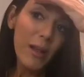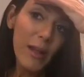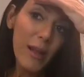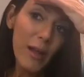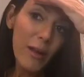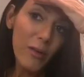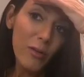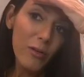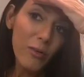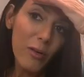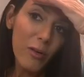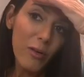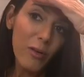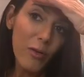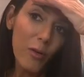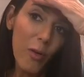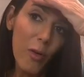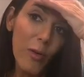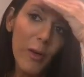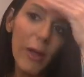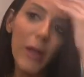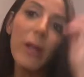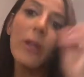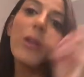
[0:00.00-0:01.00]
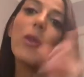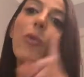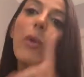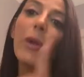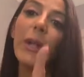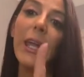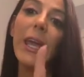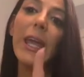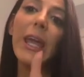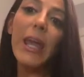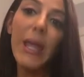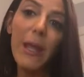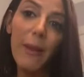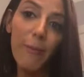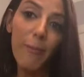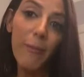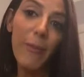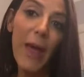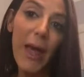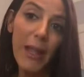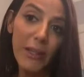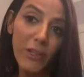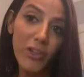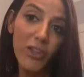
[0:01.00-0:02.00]
starts growing in, you want to keep that
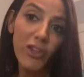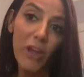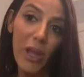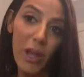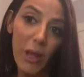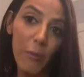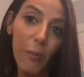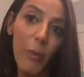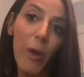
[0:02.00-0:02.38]
shape.